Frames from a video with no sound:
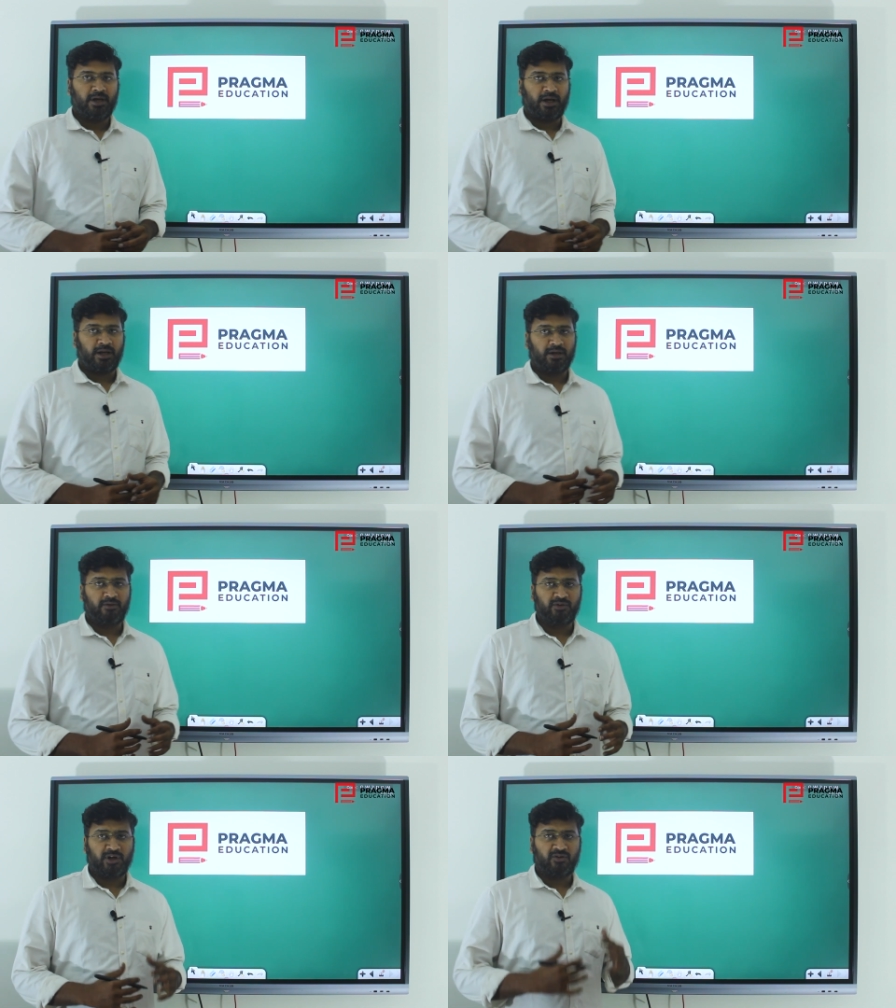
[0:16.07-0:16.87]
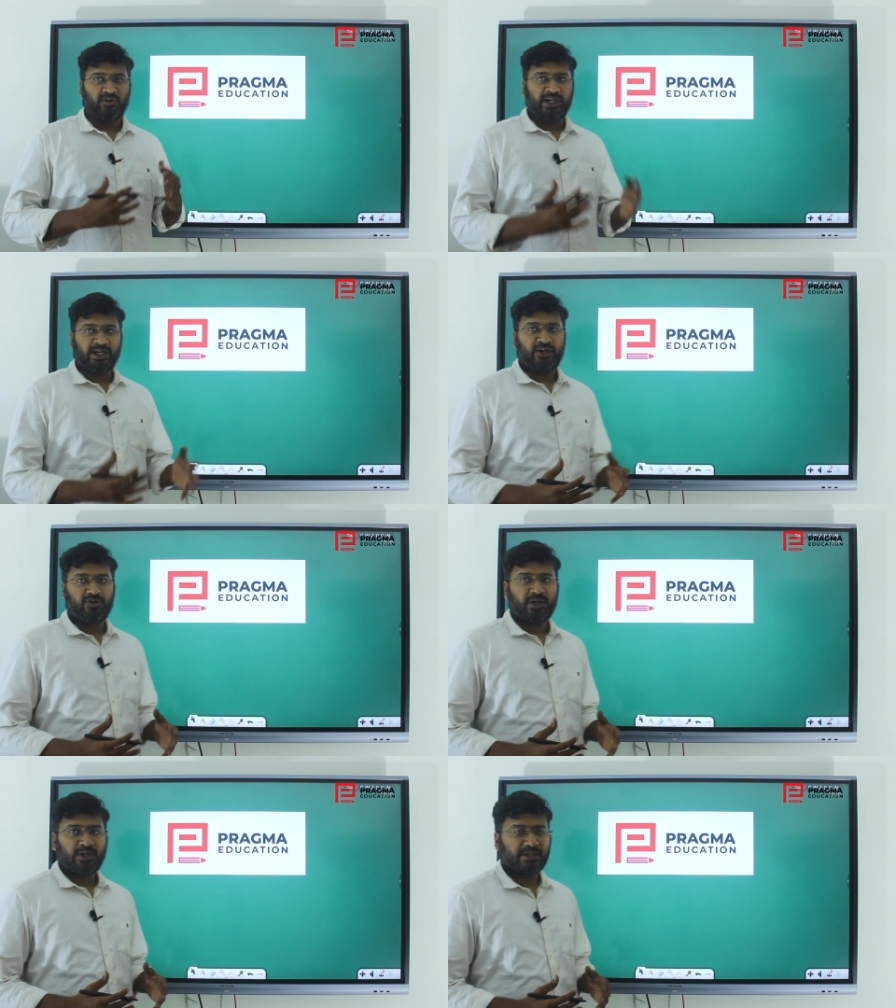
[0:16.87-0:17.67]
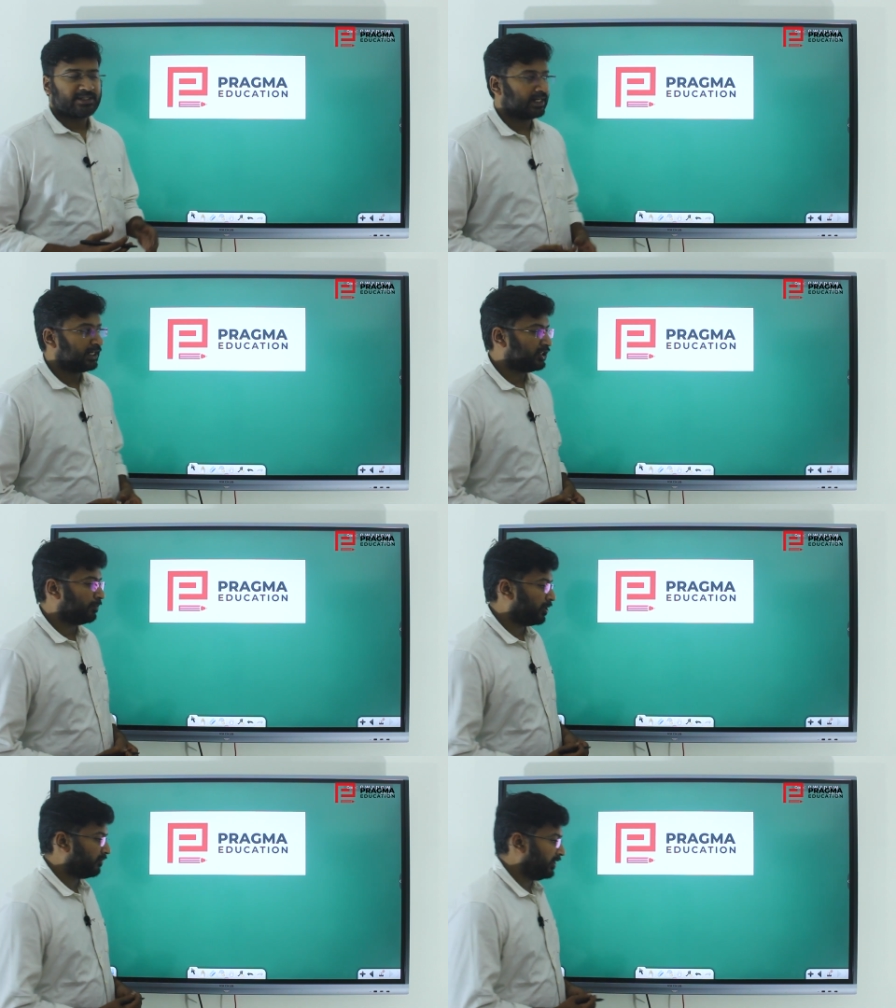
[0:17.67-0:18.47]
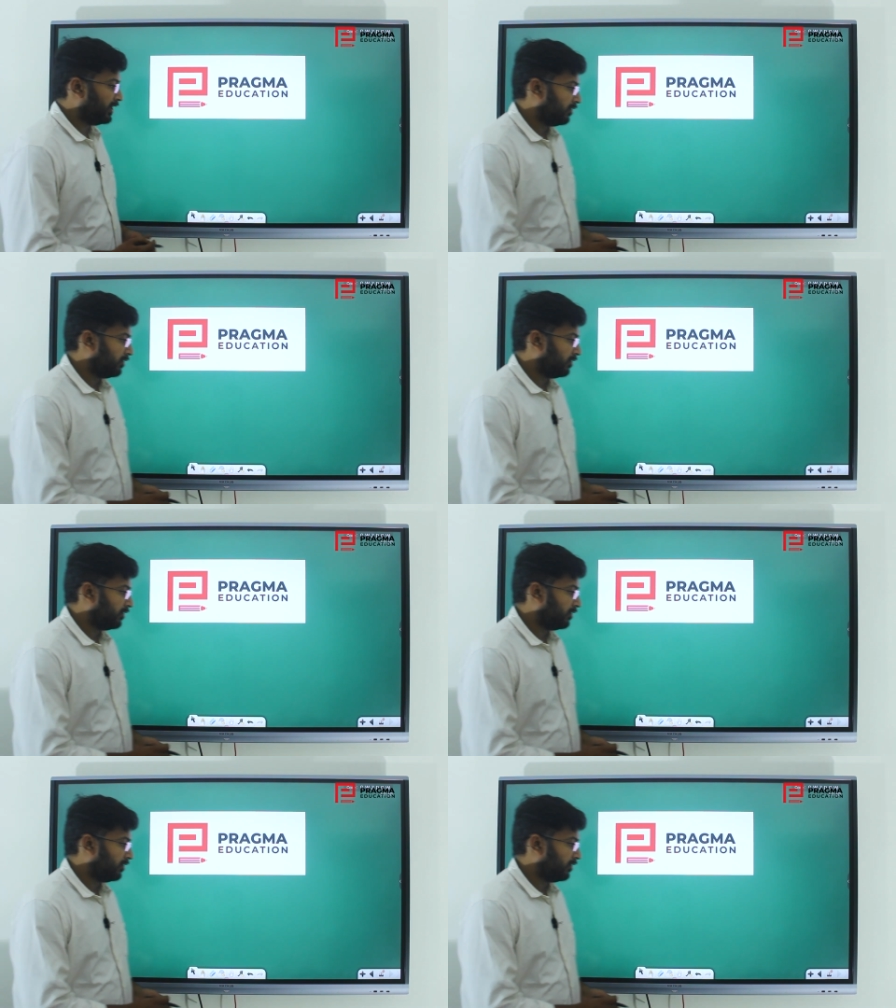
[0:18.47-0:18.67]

and we are dwelling into the second chapter of Indian